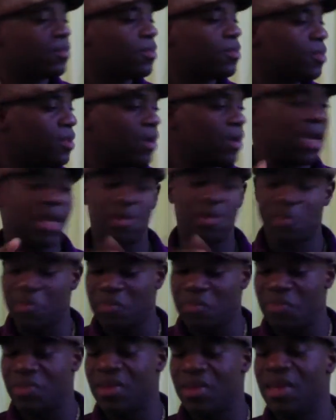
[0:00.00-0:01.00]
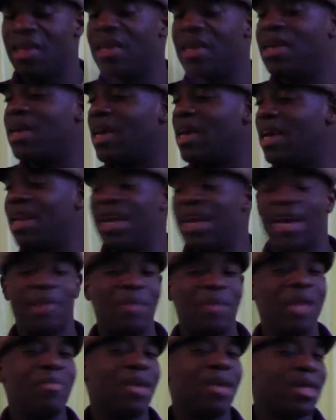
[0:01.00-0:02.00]
right? And I
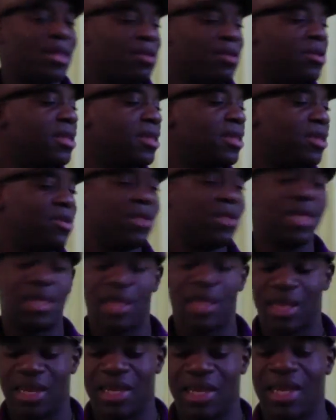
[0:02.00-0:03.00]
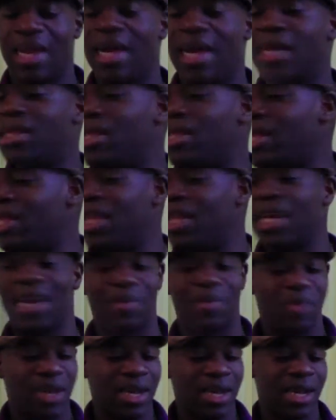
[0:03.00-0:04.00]
make my students do this in the class, and they think
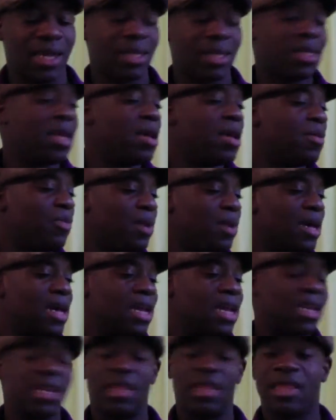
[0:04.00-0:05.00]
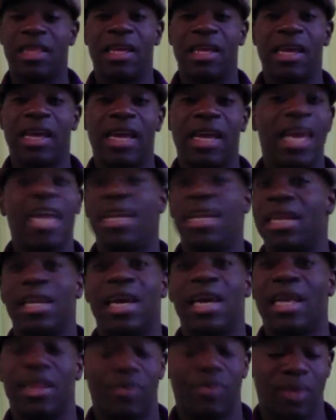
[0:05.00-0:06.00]
I'm nuts, but they can't
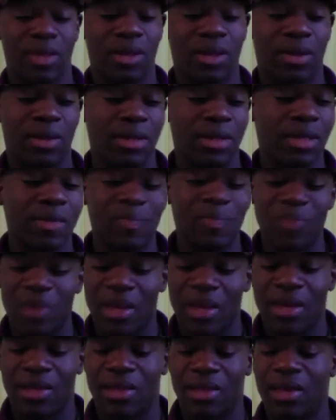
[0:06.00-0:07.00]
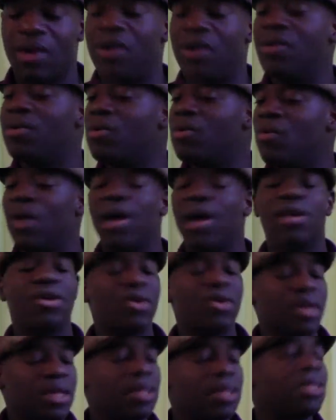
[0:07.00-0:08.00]
deny the results. So while you're
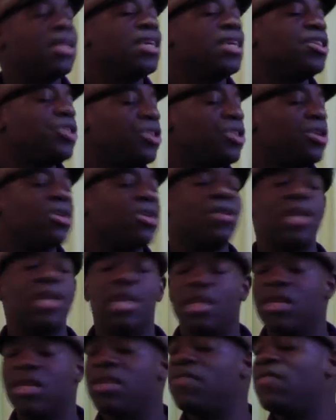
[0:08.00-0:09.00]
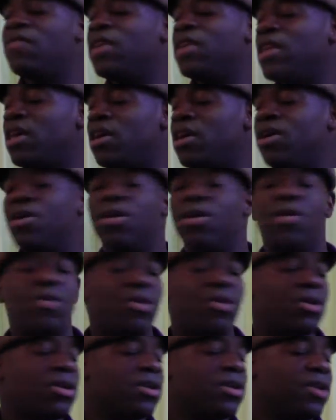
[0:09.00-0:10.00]
listening to your English video
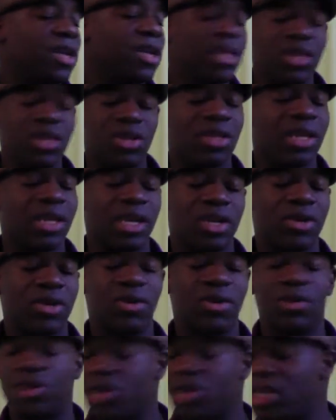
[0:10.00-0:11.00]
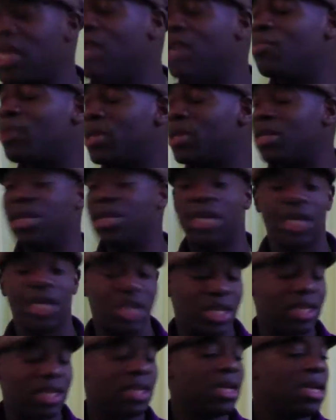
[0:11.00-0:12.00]
or your English lecture or your TED
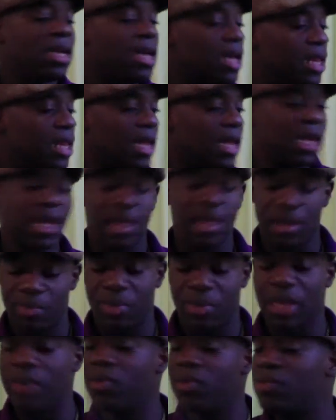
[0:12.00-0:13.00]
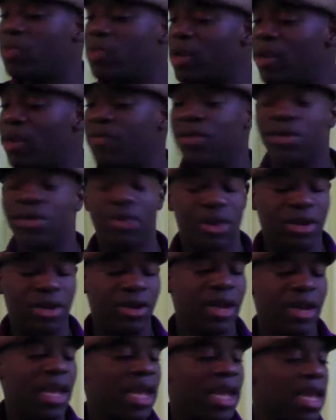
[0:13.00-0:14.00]
presentation, play with whatever's in your
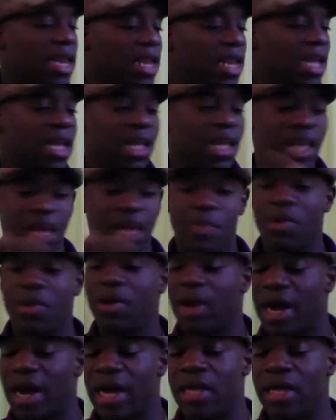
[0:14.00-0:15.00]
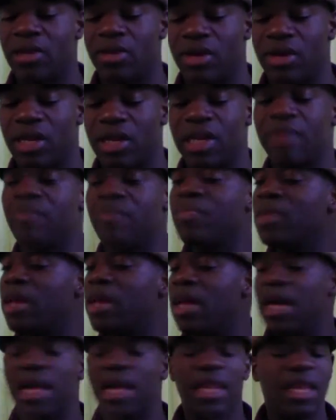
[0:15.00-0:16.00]
hand and keep your eyes on it.
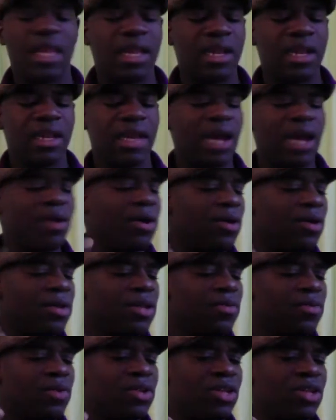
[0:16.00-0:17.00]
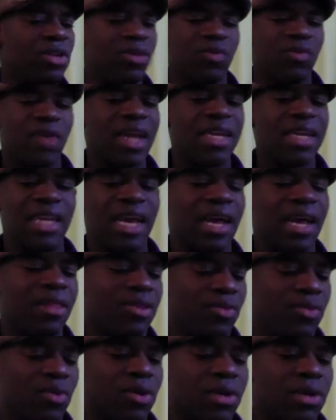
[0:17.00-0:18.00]
And then I only want you to write down
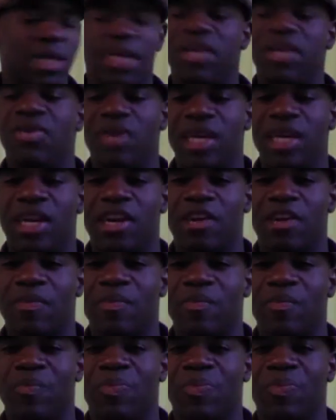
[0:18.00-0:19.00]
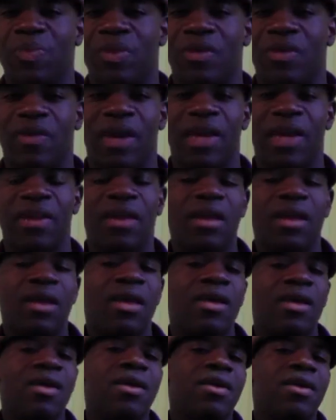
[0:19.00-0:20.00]
the words that you hear, right?
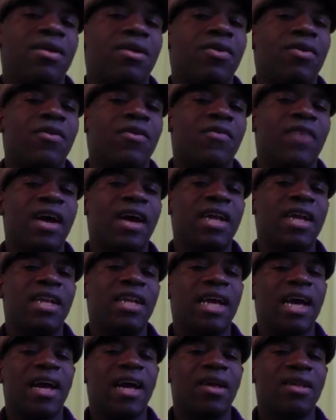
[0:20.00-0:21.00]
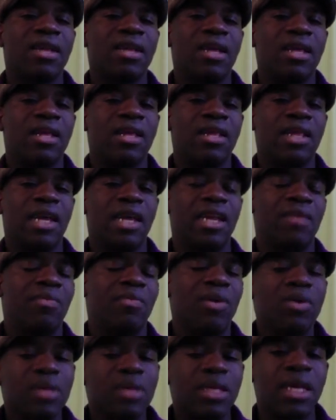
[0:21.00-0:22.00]
You'll find out that in
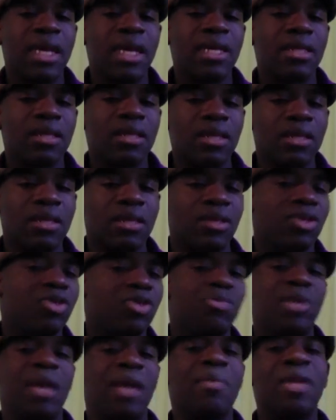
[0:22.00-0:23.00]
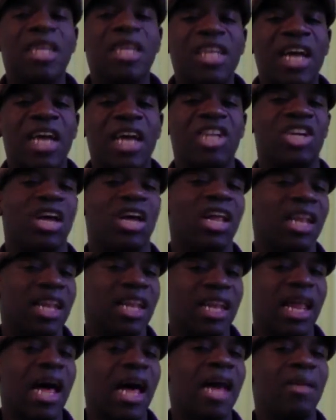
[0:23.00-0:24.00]
most cases, you'll be able to catch a
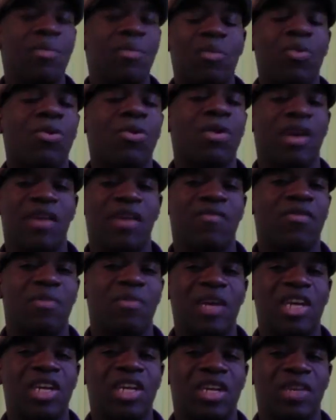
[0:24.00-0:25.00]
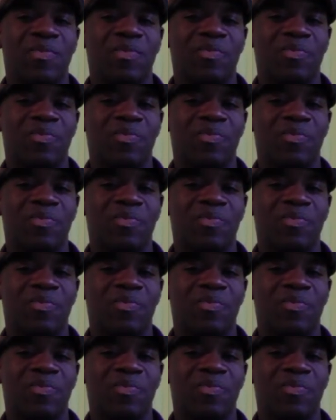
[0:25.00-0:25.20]
lot more information.